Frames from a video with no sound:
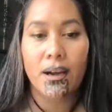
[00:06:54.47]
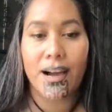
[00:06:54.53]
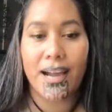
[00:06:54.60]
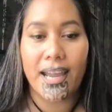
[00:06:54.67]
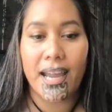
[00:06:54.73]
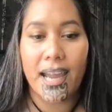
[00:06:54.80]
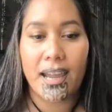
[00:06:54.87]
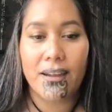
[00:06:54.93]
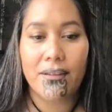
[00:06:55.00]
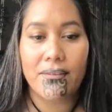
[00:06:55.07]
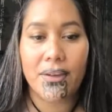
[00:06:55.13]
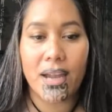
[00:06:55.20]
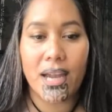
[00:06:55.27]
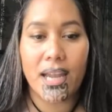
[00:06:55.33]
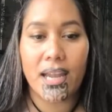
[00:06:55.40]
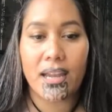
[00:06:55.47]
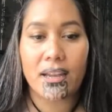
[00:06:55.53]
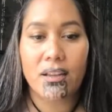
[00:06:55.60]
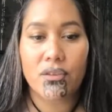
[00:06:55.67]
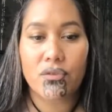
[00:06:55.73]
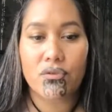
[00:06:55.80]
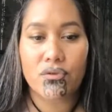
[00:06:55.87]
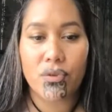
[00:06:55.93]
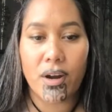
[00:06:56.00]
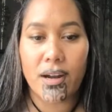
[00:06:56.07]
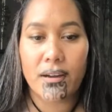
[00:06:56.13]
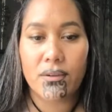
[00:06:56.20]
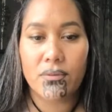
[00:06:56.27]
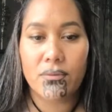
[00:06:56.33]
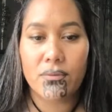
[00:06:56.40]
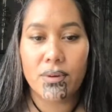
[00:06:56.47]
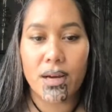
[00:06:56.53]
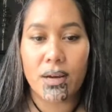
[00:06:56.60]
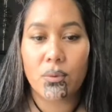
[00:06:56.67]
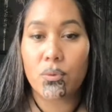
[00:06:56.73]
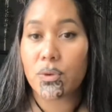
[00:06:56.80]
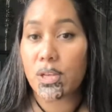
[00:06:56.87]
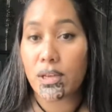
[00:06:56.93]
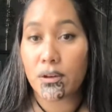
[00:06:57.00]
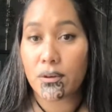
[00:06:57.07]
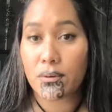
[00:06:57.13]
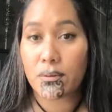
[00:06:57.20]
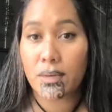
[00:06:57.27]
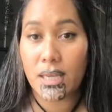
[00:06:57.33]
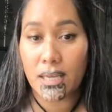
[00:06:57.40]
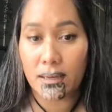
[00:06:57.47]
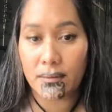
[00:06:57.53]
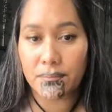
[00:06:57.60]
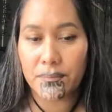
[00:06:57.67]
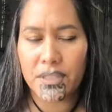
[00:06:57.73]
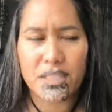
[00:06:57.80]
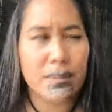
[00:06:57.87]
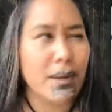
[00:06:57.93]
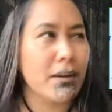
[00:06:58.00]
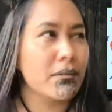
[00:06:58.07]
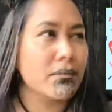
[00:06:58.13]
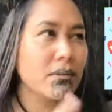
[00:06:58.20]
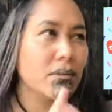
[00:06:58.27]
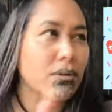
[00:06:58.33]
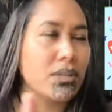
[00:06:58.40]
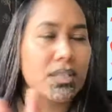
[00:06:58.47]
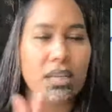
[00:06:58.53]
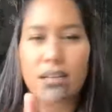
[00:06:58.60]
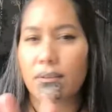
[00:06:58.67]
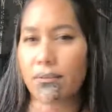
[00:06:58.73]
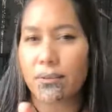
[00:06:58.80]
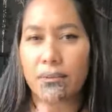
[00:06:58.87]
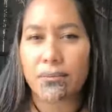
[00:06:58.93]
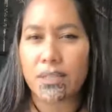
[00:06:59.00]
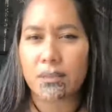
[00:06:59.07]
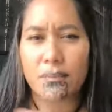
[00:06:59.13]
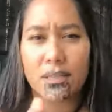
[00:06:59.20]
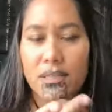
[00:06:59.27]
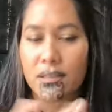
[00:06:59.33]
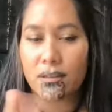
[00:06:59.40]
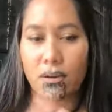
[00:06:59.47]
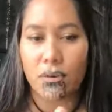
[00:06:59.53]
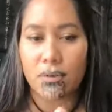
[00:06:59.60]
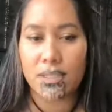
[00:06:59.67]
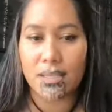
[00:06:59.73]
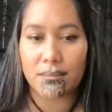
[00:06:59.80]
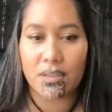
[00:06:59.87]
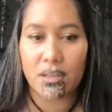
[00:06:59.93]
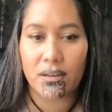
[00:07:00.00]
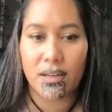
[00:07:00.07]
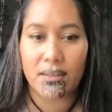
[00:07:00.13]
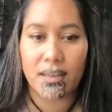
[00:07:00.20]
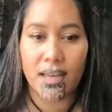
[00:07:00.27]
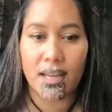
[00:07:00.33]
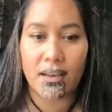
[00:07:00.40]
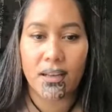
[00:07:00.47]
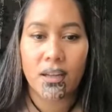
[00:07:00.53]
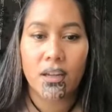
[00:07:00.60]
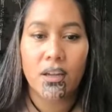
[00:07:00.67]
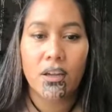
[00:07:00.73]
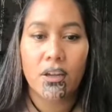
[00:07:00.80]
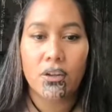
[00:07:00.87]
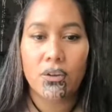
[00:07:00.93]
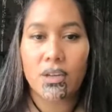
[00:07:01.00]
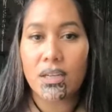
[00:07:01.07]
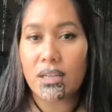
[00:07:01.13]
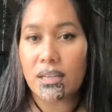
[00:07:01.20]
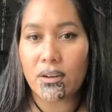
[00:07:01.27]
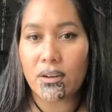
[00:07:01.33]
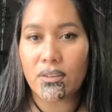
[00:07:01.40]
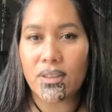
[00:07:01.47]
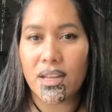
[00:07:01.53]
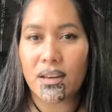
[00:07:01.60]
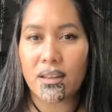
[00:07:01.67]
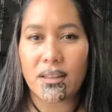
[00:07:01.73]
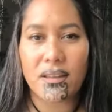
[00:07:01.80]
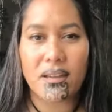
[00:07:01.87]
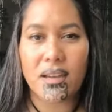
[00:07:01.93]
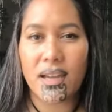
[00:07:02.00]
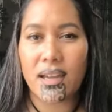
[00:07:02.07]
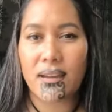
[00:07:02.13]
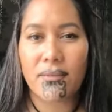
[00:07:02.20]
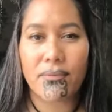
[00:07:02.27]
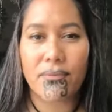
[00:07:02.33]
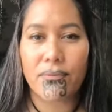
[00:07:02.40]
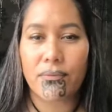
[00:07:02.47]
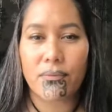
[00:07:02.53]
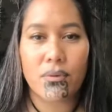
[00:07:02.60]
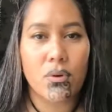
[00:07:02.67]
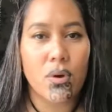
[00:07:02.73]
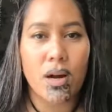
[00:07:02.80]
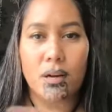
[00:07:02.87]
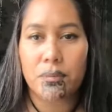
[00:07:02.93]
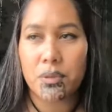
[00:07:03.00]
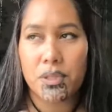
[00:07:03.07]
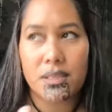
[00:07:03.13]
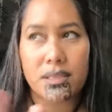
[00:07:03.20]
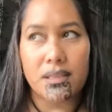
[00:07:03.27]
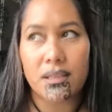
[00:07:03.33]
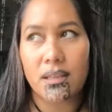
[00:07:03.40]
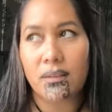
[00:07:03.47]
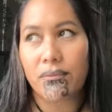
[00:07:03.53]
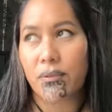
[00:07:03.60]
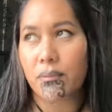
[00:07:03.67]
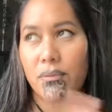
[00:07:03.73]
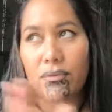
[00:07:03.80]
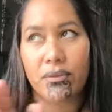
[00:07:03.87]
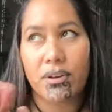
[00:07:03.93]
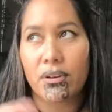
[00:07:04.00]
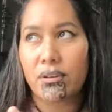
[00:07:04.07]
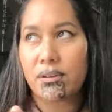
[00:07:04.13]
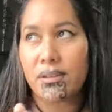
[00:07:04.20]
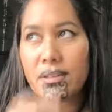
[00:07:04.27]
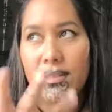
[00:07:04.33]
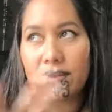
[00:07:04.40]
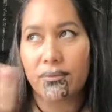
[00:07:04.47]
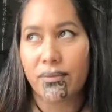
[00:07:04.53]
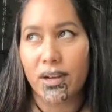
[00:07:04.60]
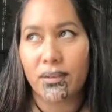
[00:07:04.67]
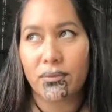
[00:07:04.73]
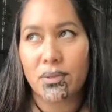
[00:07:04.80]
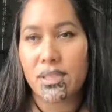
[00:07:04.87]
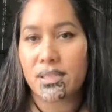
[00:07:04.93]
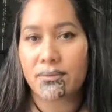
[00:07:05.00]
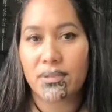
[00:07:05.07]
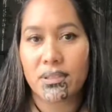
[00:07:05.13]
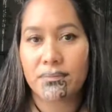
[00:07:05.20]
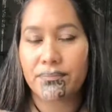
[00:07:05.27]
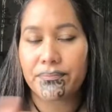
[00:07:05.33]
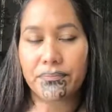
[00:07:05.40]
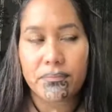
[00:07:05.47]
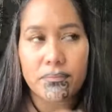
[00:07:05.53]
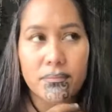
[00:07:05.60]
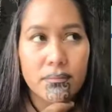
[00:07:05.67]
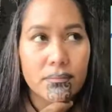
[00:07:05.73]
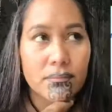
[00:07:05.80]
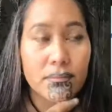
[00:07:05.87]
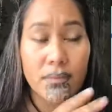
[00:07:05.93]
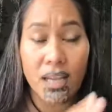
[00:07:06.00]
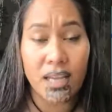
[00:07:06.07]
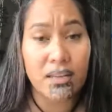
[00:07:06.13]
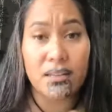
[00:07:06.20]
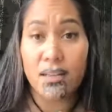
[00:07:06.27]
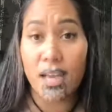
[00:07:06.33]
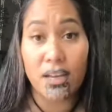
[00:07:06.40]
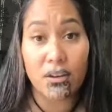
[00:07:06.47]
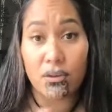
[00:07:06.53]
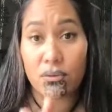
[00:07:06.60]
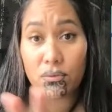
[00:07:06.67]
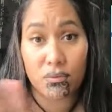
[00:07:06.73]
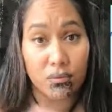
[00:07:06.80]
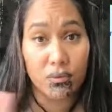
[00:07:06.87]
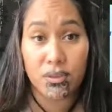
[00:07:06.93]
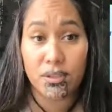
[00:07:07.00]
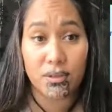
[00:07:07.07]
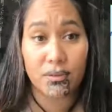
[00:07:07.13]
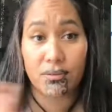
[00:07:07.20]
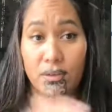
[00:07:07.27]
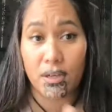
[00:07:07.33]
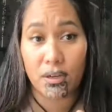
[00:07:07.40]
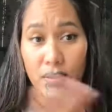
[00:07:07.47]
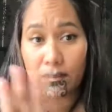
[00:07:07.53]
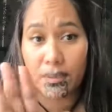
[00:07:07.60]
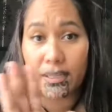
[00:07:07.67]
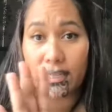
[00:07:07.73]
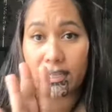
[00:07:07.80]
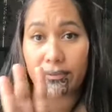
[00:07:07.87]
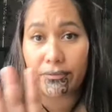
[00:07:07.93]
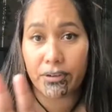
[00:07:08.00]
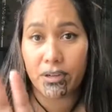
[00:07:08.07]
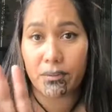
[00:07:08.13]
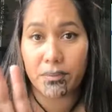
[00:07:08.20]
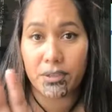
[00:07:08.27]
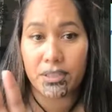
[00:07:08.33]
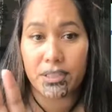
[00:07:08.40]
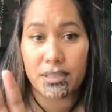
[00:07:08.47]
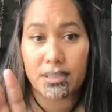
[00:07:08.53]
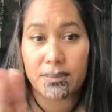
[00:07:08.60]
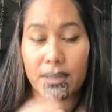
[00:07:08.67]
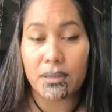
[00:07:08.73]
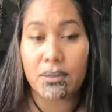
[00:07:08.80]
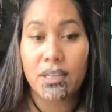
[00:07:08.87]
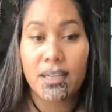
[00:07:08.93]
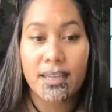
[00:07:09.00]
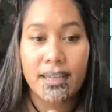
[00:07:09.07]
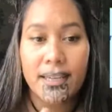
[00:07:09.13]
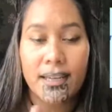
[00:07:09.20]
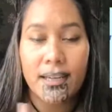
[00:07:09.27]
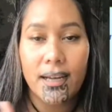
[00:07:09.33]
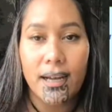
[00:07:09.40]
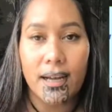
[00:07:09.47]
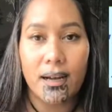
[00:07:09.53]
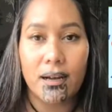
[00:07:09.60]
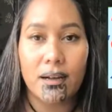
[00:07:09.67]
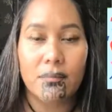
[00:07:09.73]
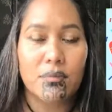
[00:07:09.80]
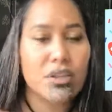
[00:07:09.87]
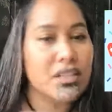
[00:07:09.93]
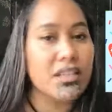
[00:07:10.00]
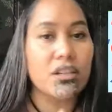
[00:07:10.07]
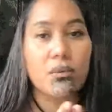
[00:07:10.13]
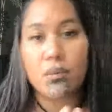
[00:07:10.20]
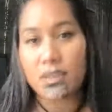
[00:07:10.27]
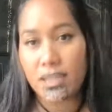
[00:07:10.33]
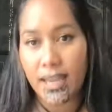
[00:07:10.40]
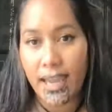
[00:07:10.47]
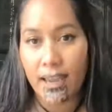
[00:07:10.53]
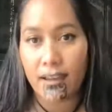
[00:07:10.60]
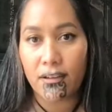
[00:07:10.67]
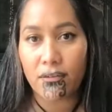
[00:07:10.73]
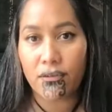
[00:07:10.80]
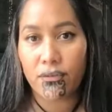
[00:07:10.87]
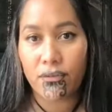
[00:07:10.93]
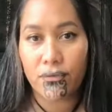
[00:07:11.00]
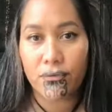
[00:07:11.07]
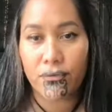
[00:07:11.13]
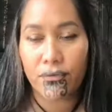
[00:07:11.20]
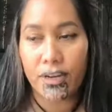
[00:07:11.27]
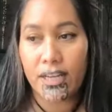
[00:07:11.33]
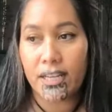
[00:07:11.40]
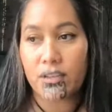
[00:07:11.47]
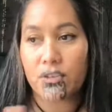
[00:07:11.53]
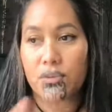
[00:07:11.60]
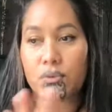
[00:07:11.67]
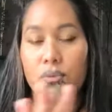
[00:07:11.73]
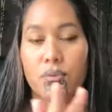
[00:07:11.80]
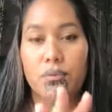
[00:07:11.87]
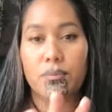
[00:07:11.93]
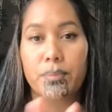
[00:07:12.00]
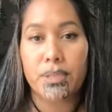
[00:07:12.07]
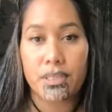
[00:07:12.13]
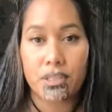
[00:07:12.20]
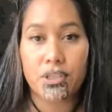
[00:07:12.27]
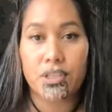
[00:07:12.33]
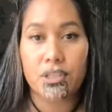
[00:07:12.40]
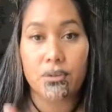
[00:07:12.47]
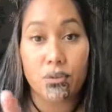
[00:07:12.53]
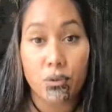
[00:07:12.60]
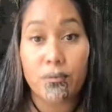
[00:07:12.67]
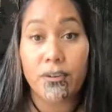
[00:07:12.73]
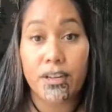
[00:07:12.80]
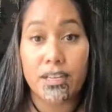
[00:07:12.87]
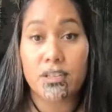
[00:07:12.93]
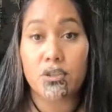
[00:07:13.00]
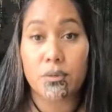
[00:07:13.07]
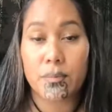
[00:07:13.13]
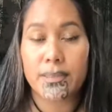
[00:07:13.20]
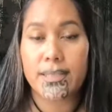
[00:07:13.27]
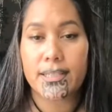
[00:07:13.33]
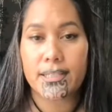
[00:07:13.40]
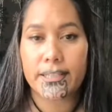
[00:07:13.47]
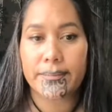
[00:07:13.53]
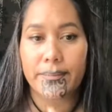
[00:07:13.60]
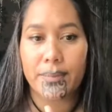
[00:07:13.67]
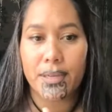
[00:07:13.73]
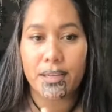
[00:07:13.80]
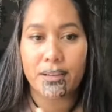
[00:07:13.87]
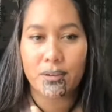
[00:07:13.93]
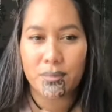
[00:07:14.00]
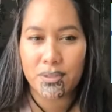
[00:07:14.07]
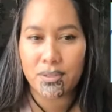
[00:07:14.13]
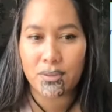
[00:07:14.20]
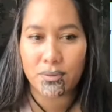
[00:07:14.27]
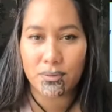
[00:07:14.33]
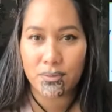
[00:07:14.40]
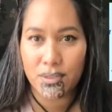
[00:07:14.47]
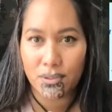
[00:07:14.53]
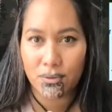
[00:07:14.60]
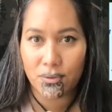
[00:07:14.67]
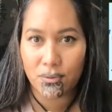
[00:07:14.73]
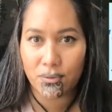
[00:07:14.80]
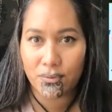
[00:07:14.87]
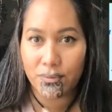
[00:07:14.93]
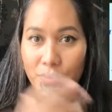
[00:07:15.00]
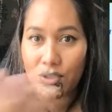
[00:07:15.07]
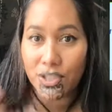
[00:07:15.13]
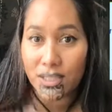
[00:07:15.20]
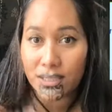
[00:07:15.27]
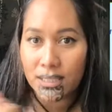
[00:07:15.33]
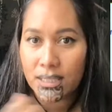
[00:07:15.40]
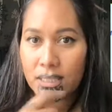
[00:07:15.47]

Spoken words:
I have a trial audio here. It's about 15 minutes long, something like that. You can on that. I think I have koha options in there from $3 to $5 or $7, and also a completely free option as well. Because I don't want to have your financial position be an obstacle to your future.